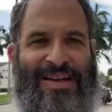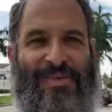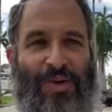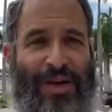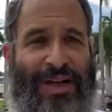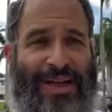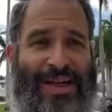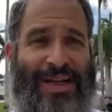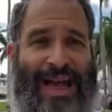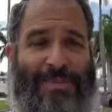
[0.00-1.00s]
Good morning
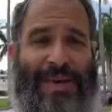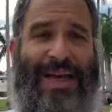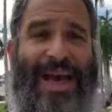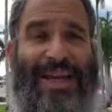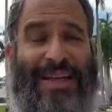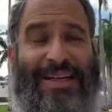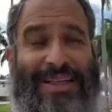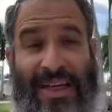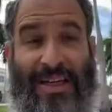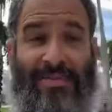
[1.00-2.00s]
and happy Chanukah
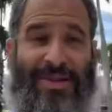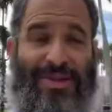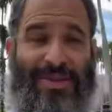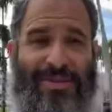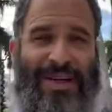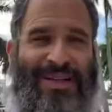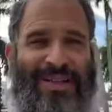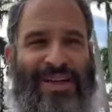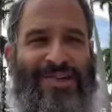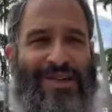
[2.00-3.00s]
day number 3
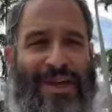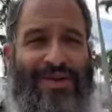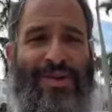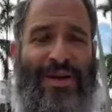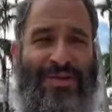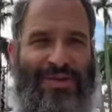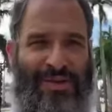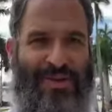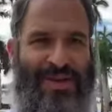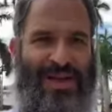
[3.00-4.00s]
to each and every one of
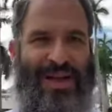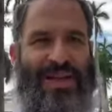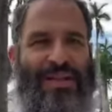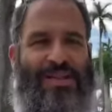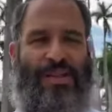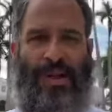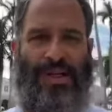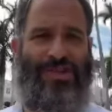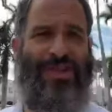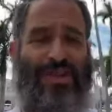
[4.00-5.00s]
you. There's a
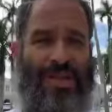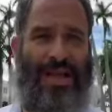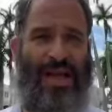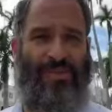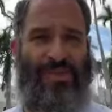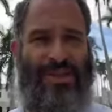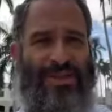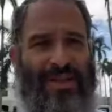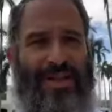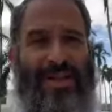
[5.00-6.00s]
question in the Talmud.
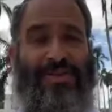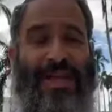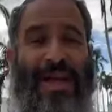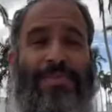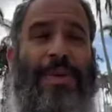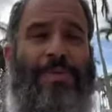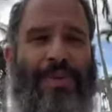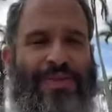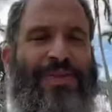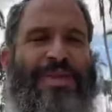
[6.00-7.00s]
If 10 people,
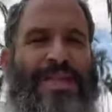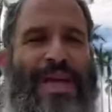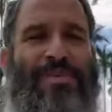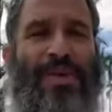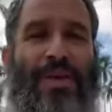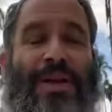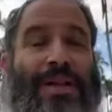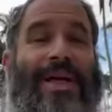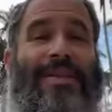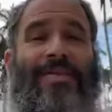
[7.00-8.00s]
for example, want to
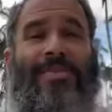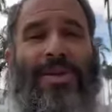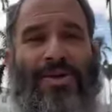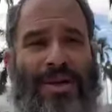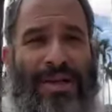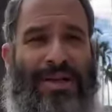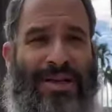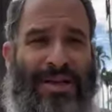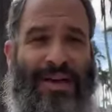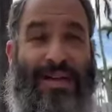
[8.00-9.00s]
light the menorah
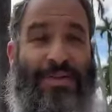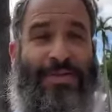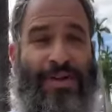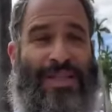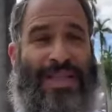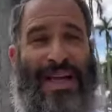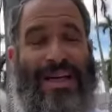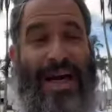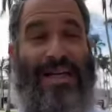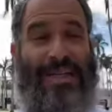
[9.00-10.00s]
on the first night of
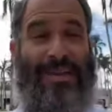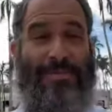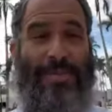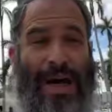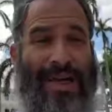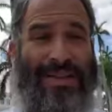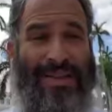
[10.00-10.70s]
Chanukah, but